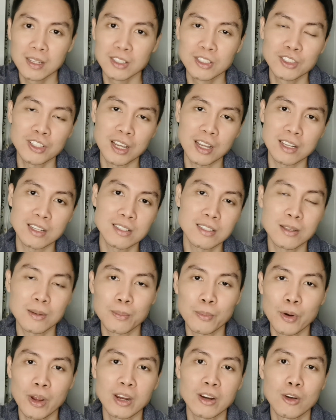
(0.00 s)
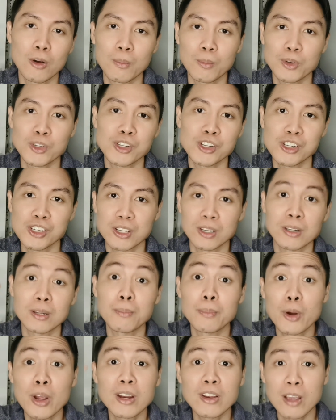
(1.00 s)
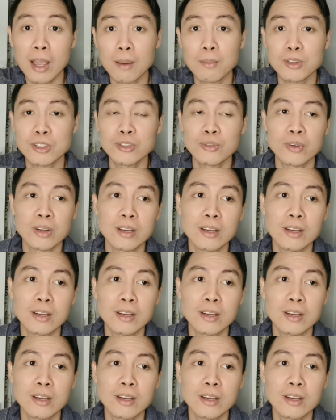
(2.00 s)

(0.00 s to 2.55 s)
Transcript: change the brain composition, the brain chemistry